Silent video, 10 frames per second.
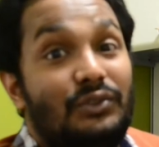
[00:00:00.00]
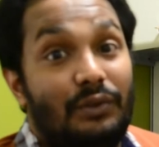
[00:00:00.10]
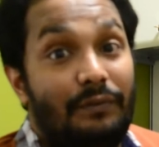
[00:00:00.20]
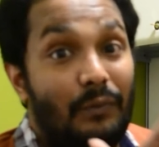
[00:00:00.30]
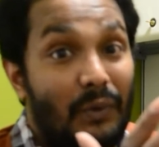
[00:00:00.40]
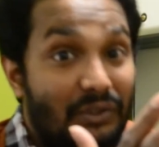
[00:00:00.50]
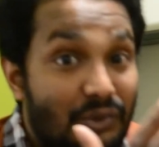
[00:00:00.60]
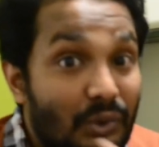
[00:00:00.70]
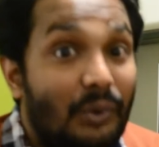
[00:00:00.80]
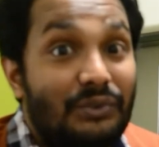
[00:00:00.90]
of
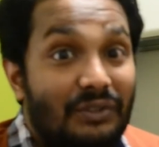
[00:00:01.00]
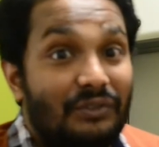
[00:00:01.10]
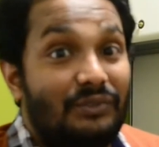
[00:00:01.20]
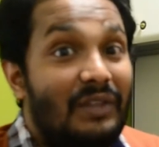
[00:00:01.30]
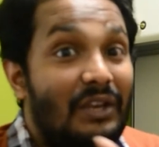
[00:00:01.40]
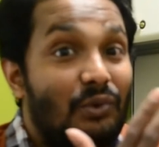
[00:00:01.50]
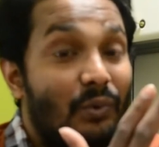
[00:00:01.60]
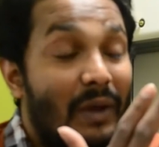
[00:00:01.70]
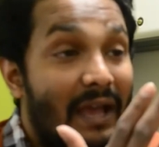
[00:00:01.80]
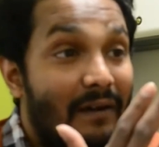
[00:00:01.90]
resources that
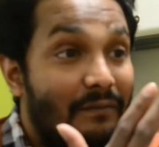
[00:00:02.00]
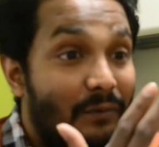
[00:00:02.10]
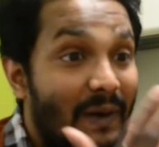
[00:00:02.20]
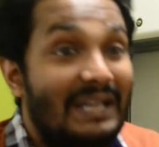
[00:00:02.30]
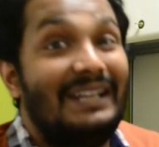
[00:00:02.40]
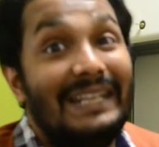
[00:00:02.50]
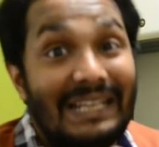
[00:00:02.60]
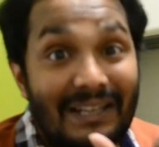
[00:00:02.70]
you have freely